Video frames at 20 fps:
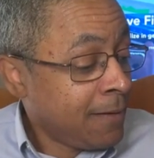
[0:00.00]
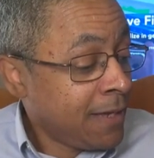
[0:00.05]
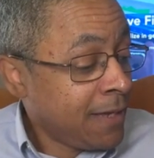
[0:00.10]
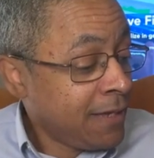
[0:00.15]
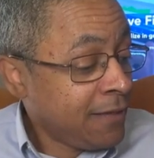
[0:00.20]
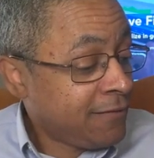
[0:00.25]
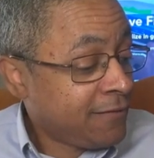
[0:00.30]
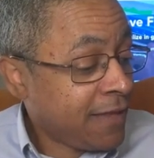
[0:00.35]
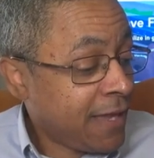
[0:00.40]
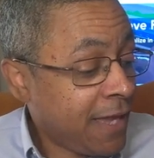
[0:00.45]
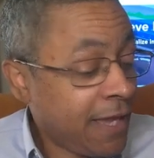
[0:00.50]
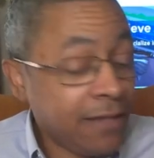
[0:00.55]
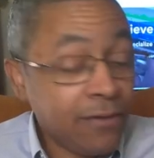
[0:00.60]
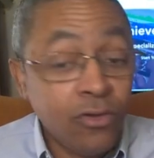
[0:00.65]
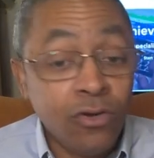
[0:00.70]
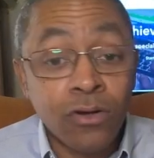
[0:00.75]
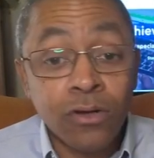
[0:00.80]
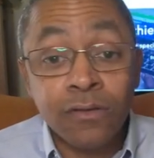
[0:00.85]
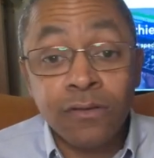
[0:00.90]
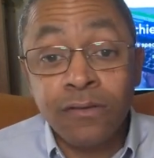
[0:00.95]
He said, hey,
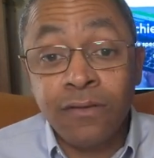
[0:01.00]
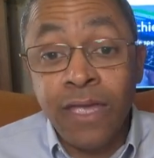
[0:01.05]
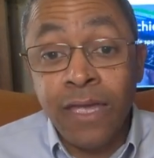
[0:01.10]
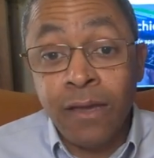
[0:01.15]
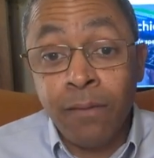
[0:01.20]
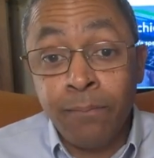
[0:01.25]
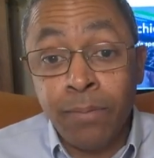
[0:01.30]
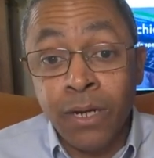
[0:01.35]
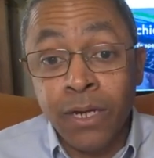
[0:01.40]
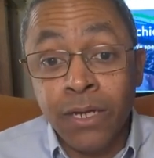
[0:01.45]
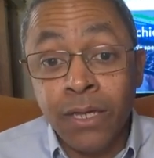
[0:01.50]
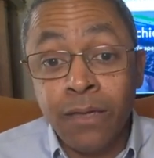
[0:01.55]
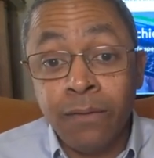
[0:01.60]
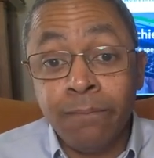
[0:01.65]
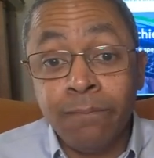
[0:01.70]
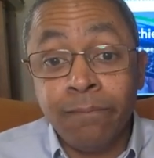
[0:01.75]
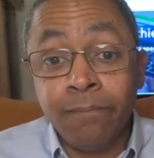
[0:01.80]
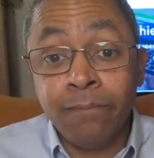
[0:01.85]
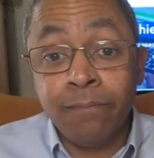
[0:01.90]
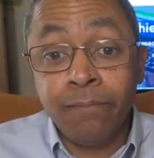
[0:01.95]
look, take a
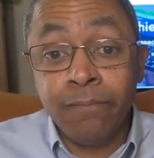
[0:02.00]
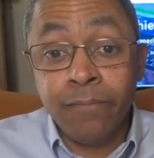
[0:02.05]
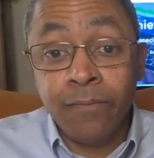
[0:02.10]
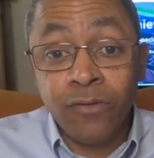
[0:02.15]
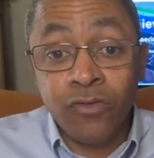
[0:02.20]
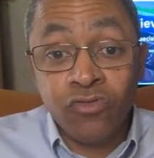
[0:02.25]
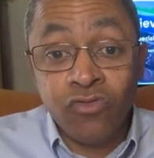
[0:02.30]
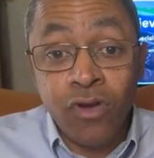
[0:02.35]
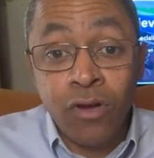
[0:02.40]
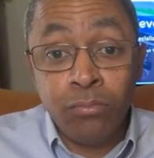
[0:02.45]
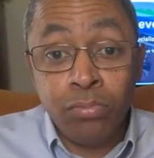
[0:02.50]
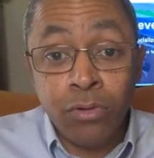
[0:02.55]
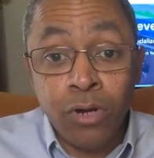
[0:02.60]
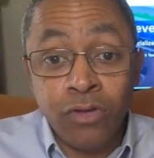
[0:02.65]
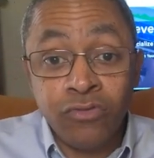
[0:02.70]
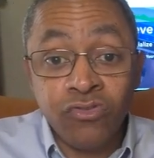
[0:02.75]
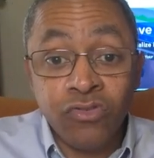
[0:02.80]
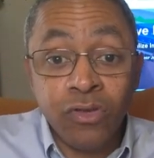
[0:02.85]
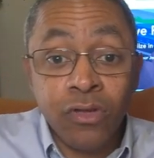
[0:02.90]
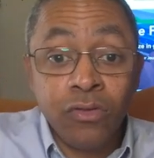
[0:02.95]
bucket, scrub
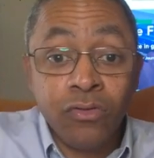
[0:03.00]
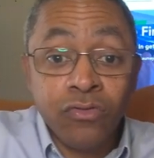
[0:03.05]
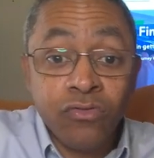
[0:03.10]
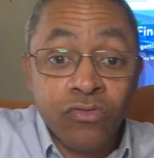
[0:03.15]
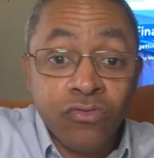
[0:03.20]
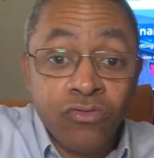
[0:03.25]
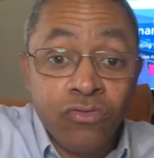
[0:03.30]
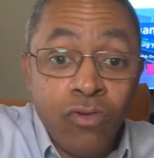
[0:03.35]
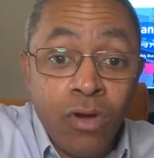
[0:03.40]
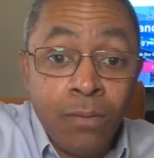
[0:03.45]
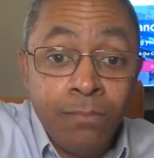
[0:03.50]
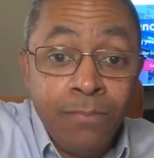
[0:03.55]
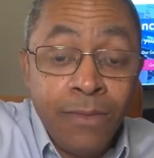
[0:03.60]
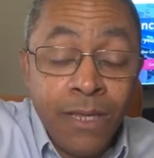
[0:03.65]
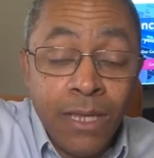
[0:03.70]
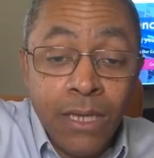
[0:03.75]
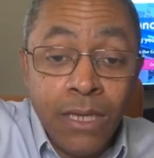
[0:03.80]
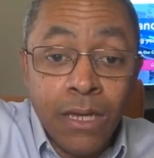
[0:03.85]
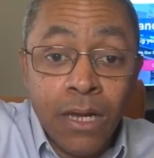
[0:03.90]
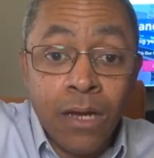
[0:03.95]
brush, scrub
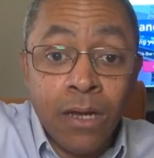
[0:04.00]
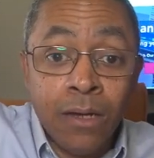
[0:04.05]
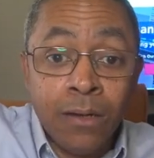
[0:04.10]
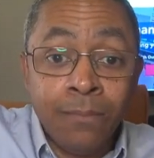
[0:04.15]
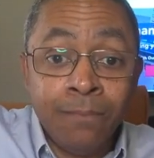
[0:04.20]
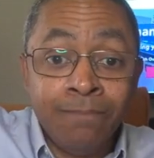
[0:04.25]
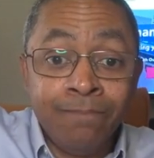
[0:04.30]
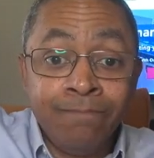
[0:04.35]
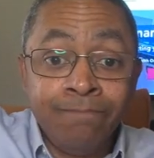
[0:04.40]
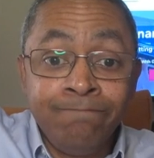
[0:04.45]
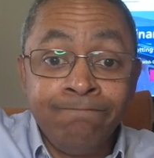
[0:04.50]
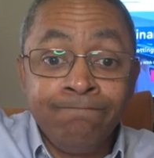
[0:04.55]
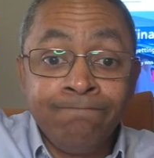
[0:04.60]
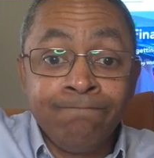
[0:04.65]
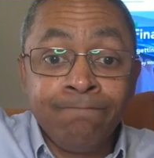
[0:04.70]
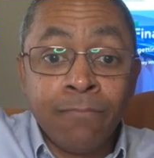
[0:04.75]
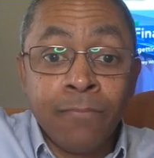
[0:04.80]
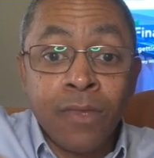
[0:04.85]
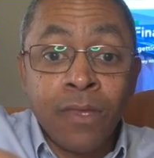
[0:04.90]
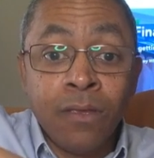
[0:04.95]
the
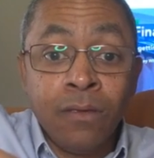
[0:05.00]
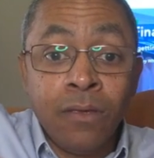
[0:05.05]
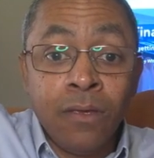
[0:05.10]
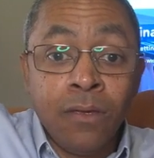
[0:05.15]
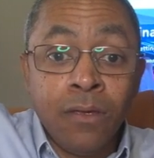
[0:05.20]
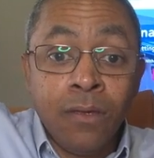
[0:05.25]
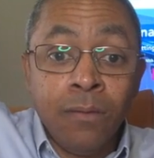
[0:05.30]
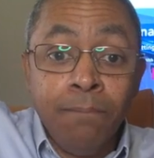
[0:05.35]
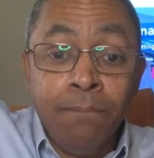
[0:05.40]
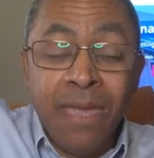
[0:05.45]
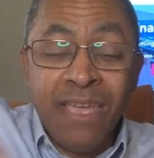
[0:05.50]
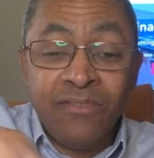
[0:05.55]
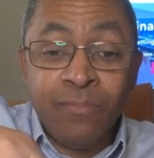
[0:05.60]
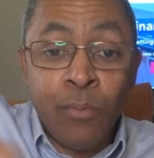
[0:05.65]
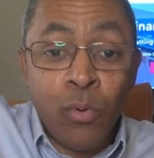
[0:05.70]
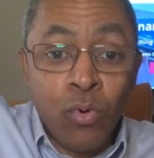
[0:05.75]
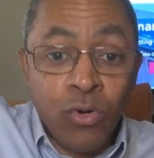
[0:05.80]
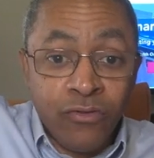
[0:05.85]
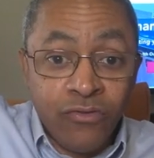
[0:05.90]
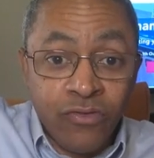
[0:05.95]

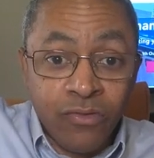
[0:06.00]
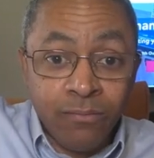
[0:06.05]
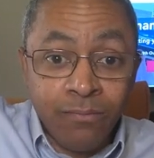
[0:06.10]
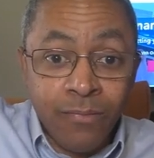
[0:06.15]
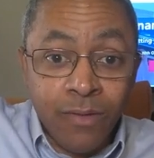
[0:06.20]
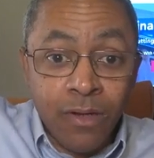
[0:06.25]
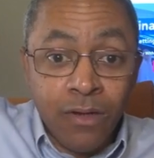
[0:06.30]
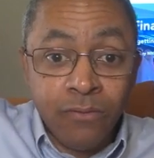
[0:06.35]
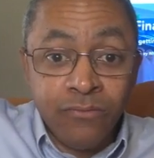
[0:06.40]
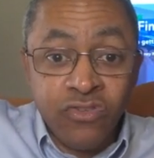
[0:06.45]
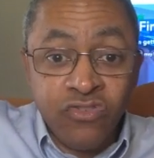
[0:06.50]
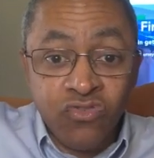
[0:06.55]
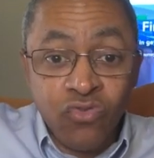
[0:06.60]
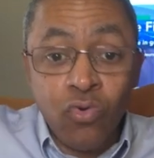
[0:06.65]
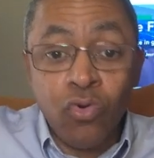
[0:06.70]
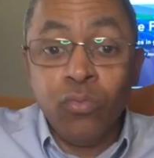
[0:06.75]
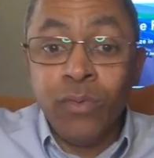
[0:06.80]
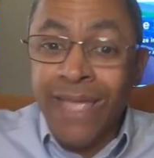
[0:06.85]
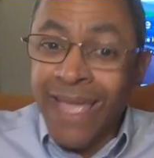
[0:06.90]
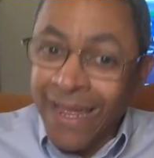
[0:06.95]
baseboards of the
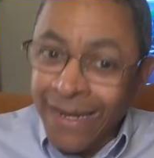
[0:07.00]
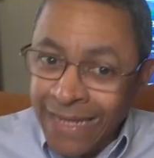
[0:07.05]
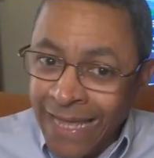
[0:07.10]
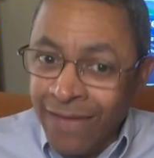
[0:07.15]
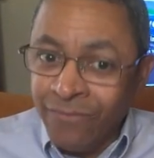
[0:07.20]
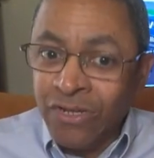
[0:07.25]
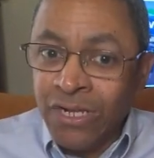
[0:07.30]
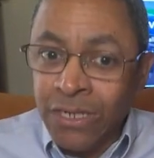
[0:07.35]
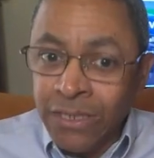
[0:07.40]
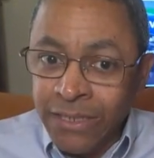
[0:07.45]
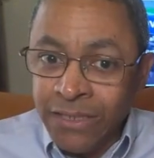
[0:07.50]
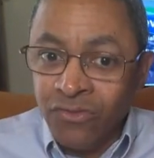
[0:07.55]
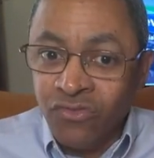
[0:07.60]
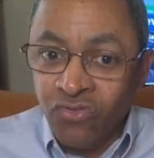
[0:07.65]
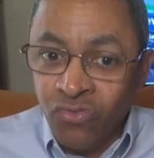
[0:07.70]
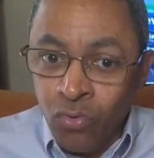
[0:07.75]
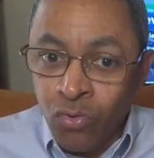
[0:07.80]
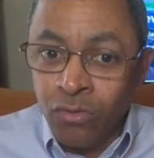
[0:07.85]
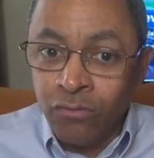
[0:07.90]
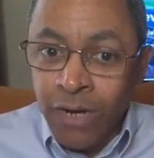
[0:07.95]
store. We had to have a clean
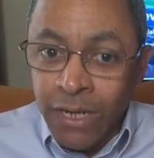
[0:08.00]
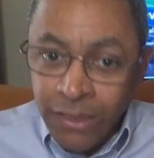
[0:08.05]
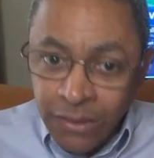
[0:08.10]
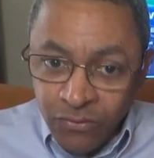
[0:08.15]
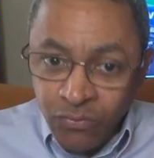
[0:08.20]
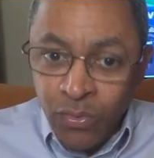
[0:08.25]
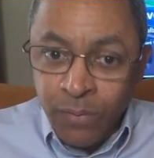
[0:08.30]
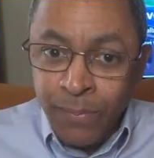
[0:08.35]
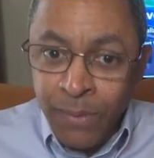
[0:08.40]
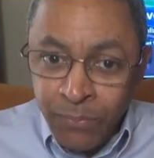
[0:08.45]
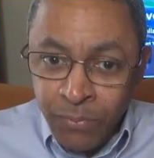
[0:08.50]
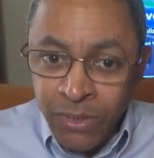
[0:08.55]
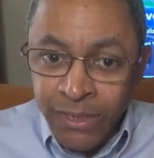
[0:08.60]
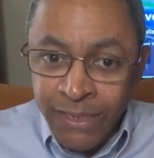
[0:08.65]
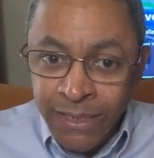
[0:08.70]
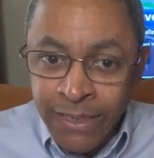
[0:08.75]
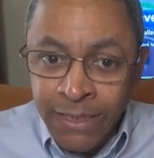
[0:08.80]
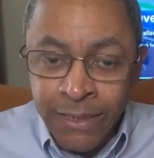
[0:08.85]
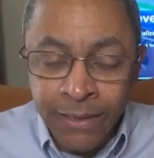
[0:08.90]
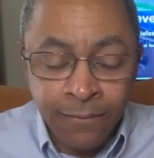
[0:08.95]
store, right? This is where people are
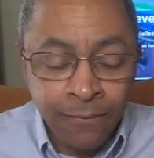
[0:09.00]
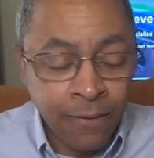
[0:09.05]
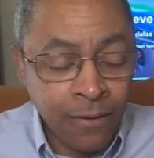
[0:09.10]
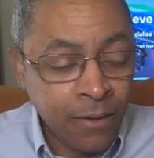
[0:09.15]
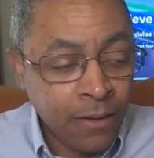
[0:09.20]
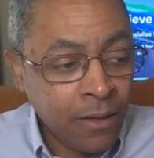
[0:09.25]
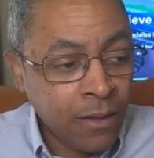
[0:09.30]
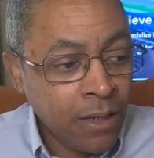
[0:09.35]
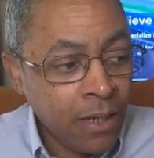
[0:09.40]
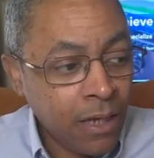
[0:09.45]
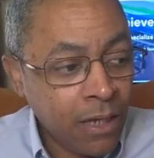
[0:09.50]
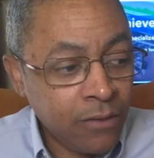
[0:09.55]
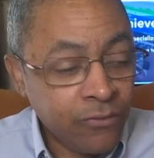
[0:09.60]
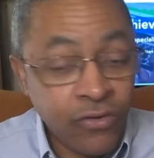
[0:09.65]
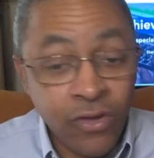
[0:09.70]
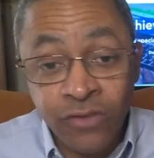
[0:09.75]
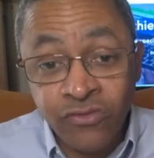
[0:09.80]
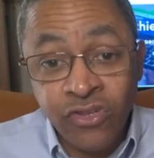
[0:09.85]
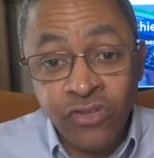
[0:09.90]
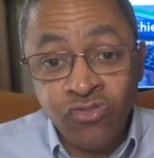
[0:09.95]
eating. And
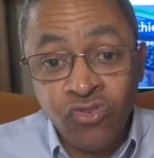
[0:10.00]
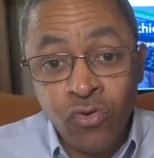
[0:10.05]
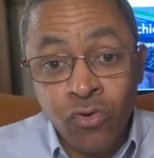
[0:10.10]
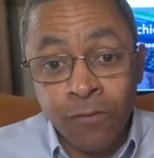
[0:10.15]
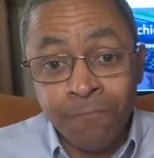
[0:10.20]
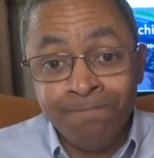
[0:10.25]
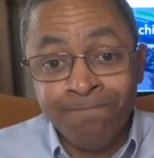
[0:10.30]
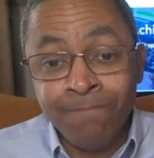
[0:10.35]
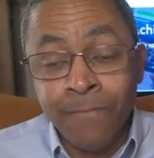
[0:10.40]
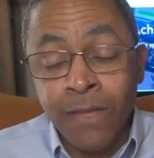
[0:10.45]
so I said, sure.